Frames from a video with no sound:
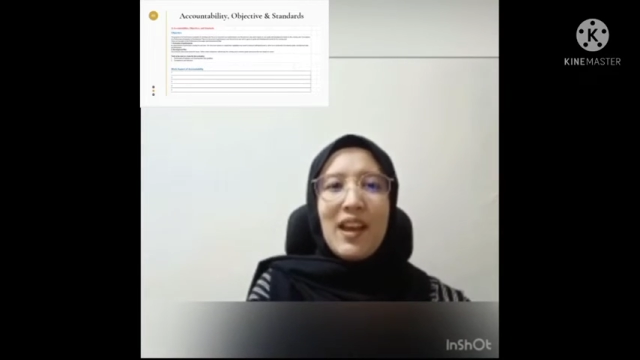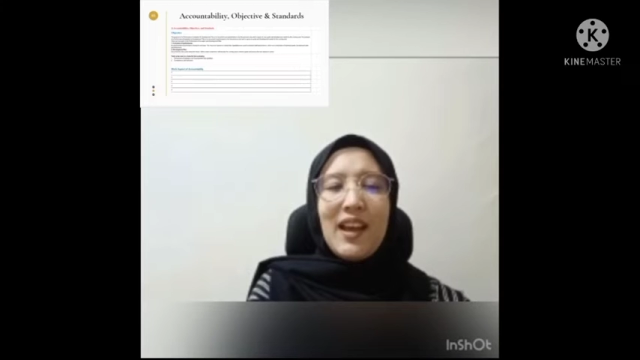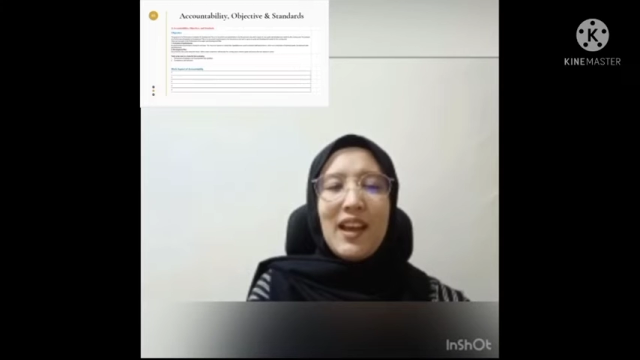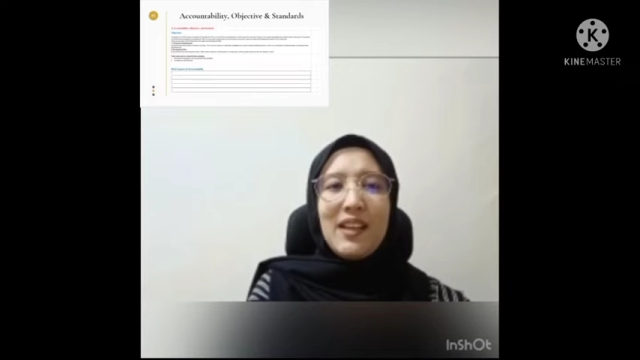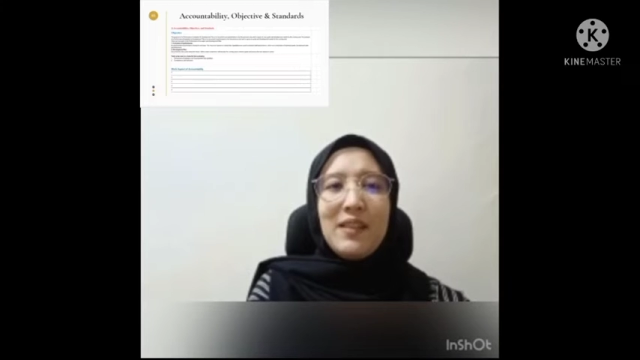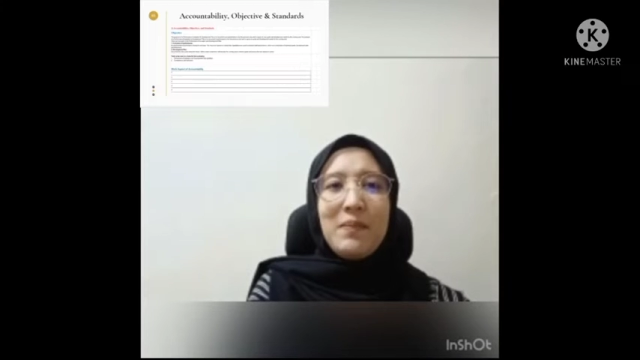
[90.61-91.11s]

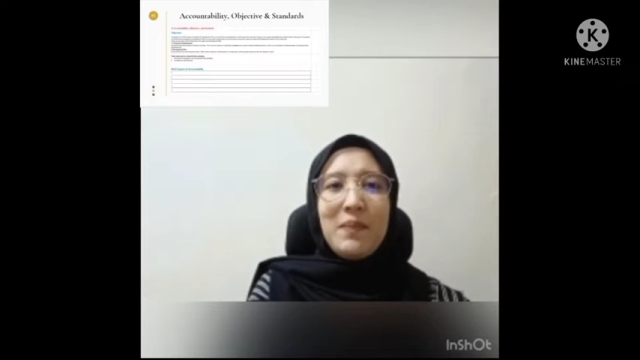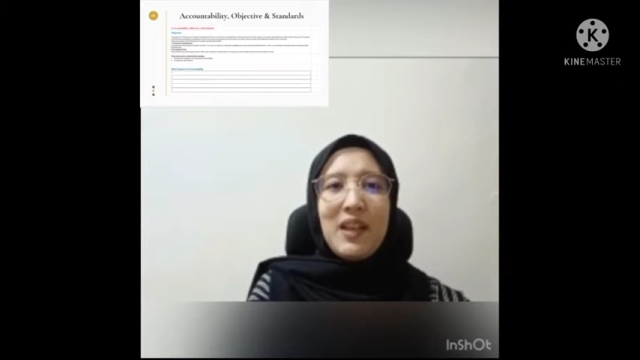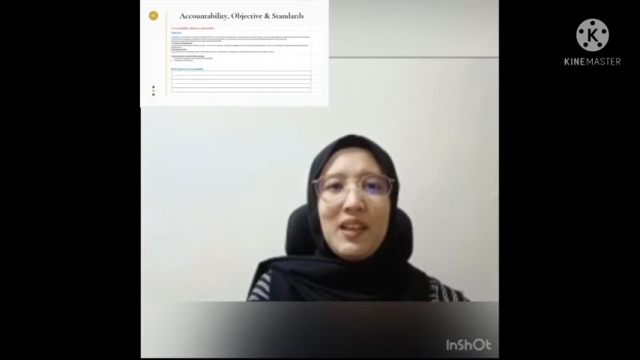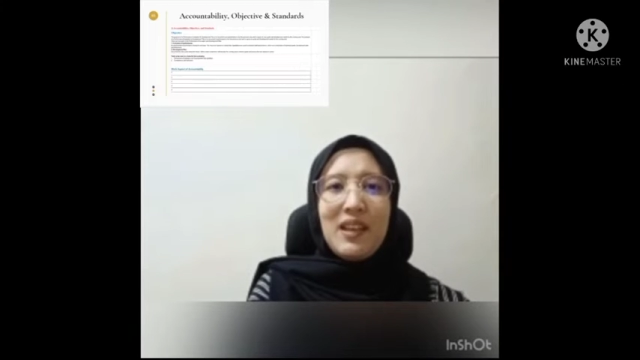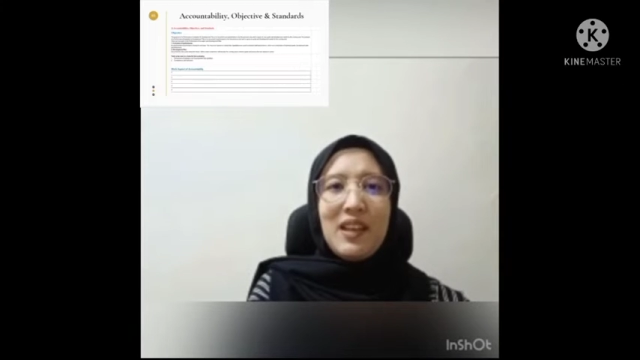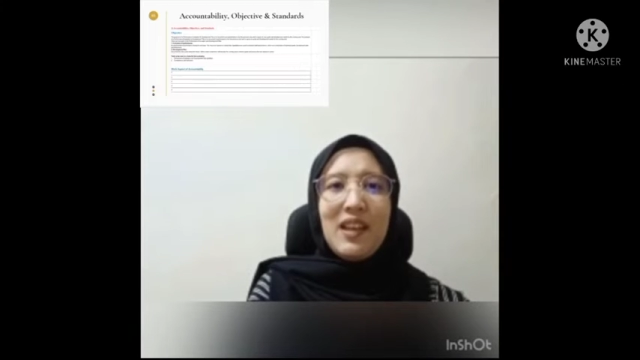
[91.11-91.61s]
In
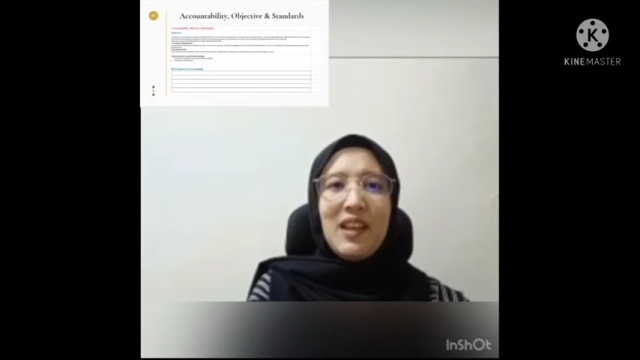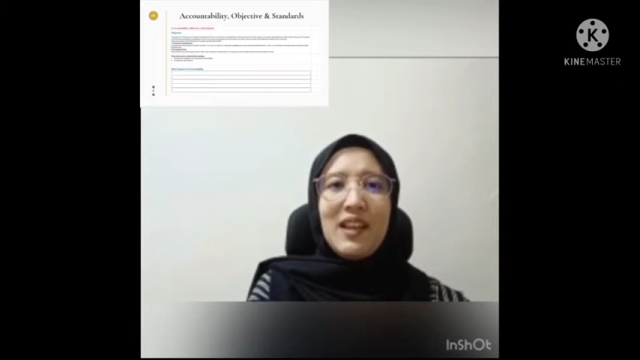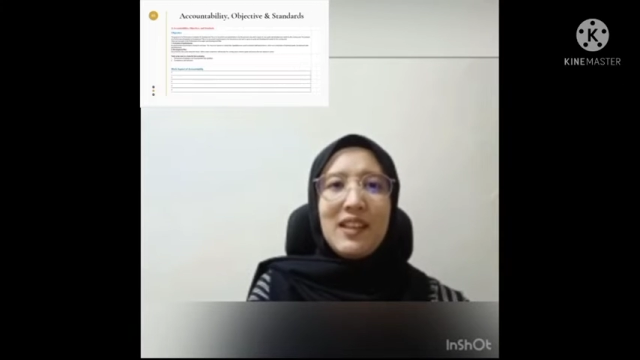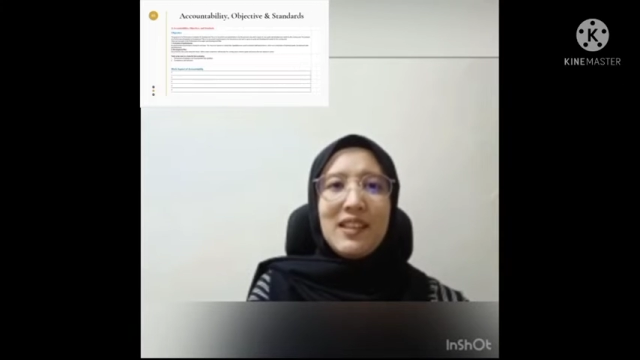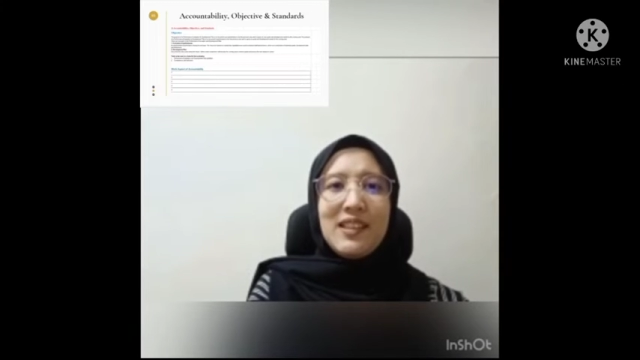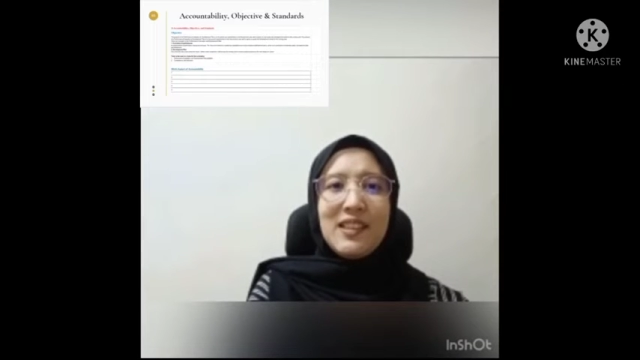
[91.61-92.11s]
many
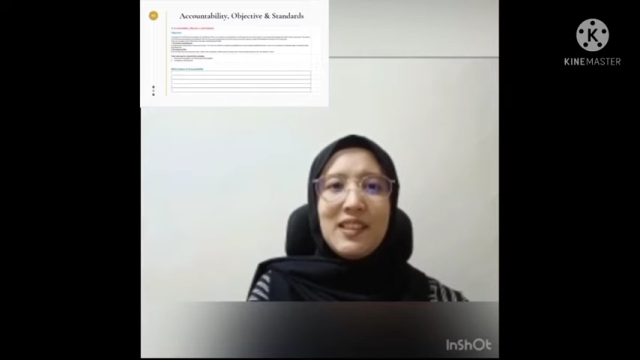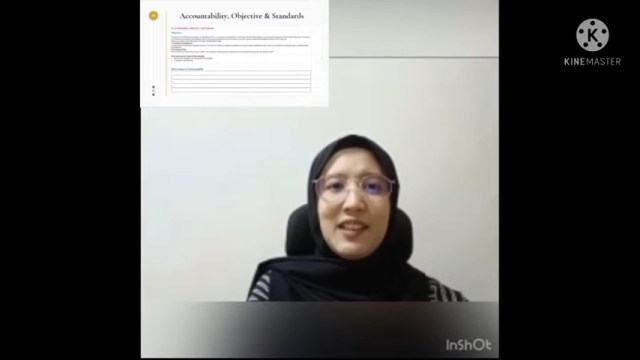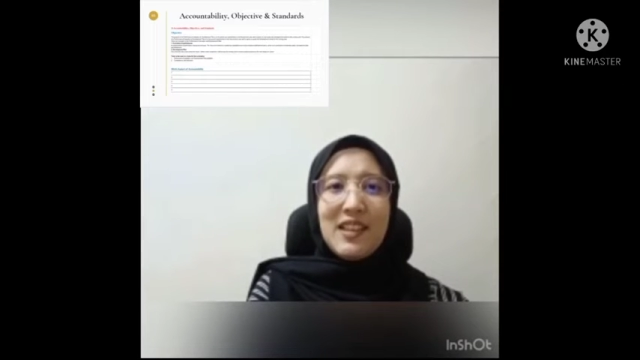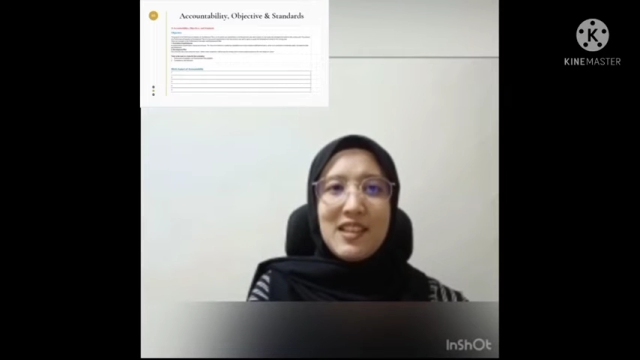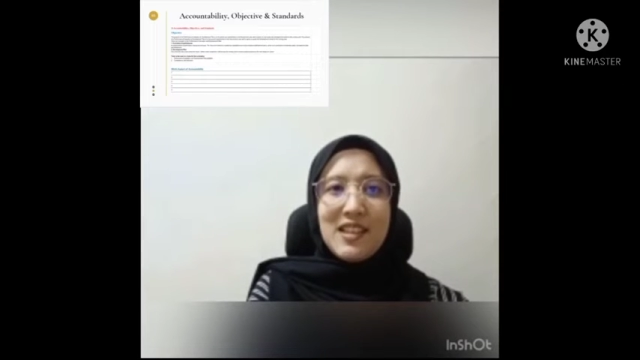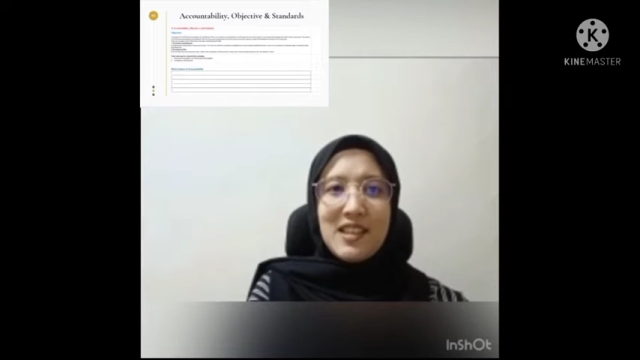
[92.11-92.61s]

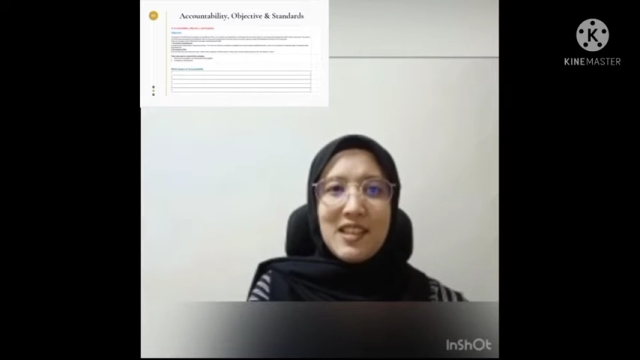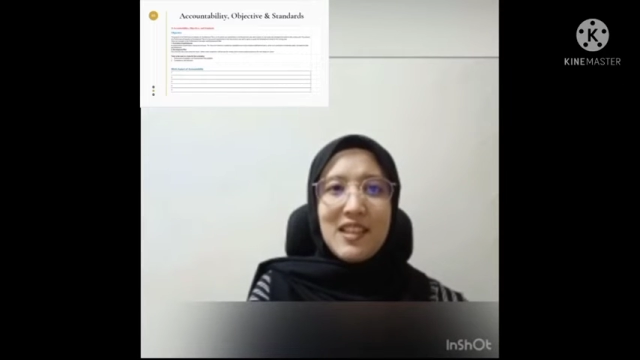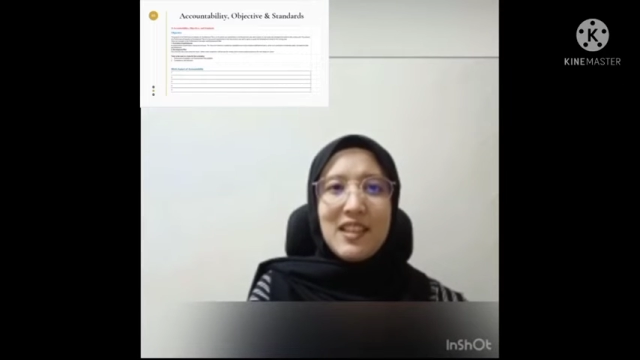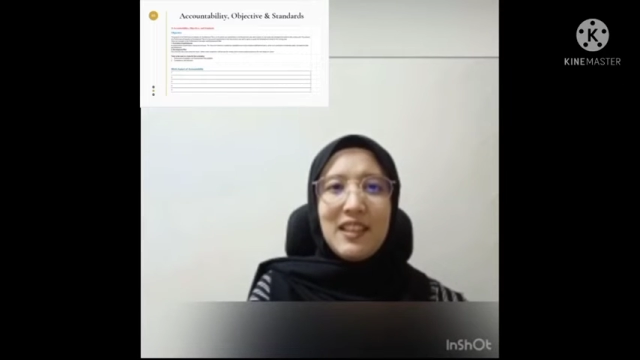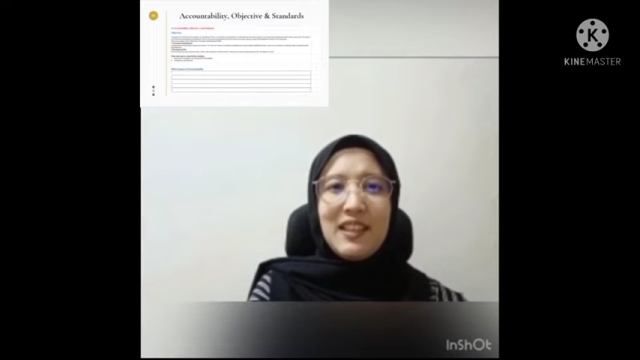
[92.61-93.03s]
instances,